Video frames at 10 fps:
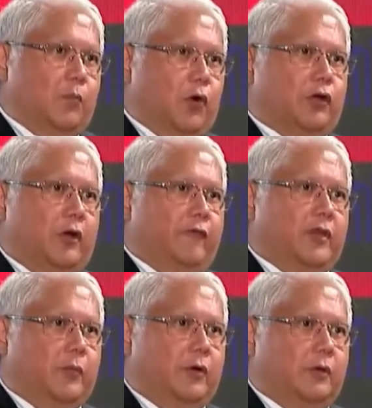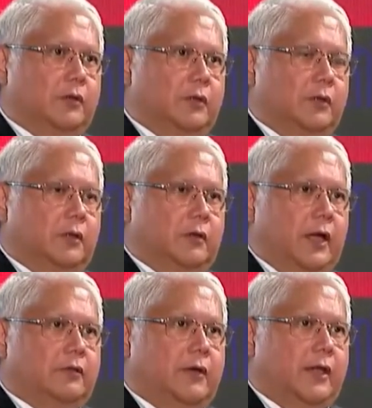more comfortable, yes.
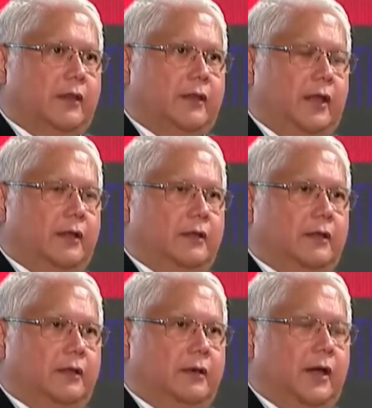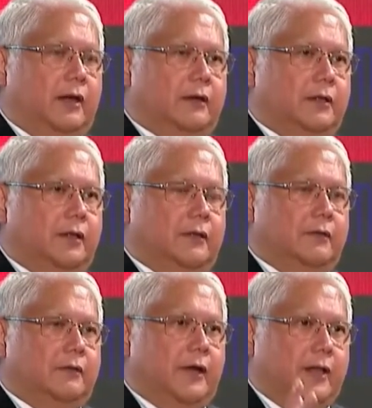right? Rather more than stable. Yeah, yeah.
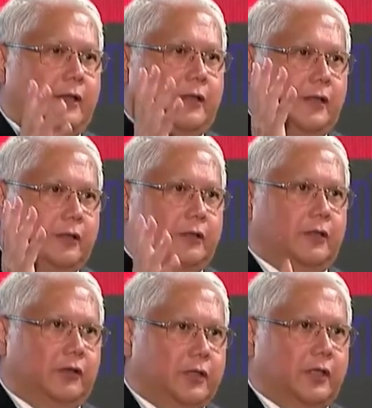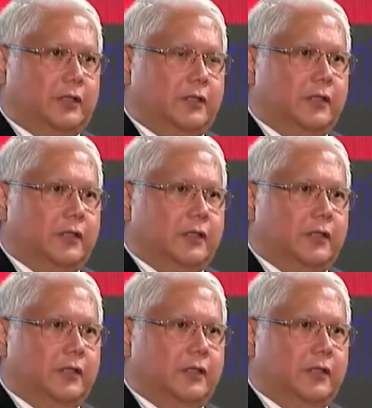Than, rather than the you know the, the